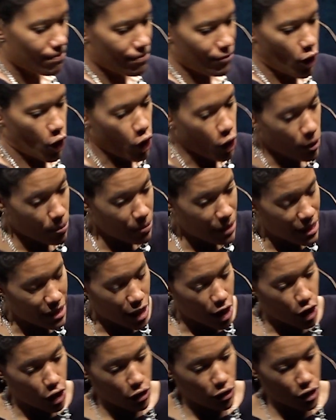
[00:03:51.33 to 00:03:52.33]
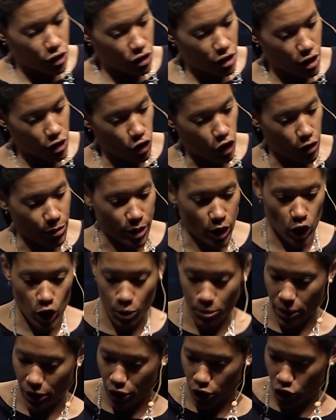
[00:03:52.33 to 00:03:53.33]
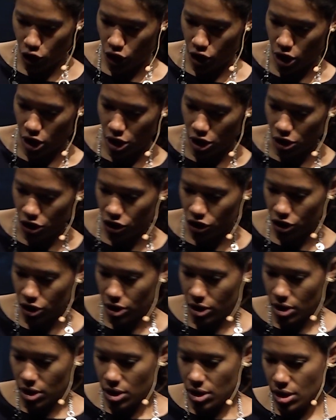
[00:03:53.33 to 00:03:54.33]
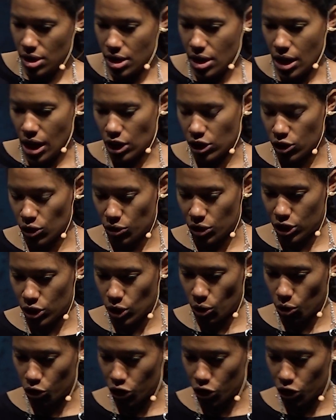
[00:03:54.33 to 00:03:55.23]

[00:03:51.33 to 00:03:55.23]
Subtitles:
hurt me that are Christians, or I've been hurt by the church, and so this whole